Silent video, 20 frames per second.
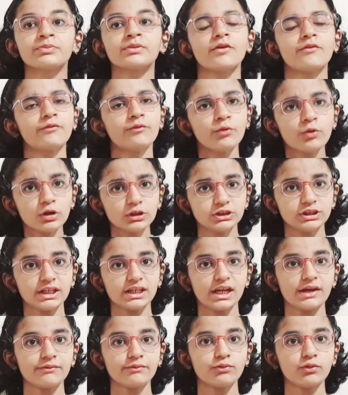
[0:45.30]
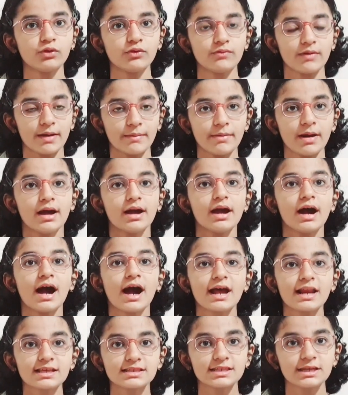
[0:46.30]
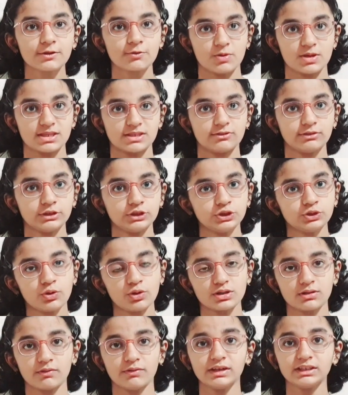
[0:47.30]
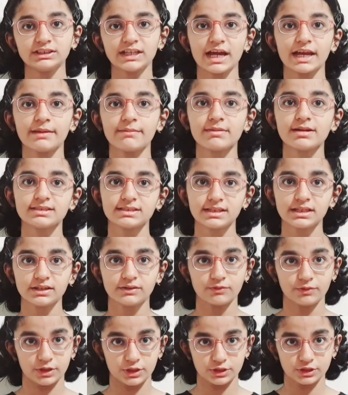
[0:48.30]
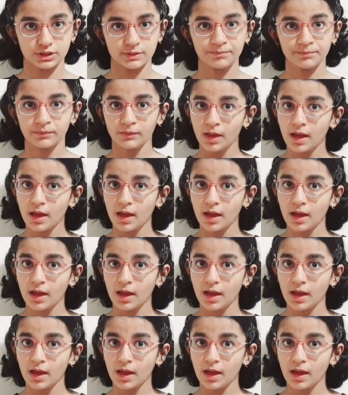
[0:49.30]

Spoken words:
The food chain and food web are a sequence which shows which animals eat which.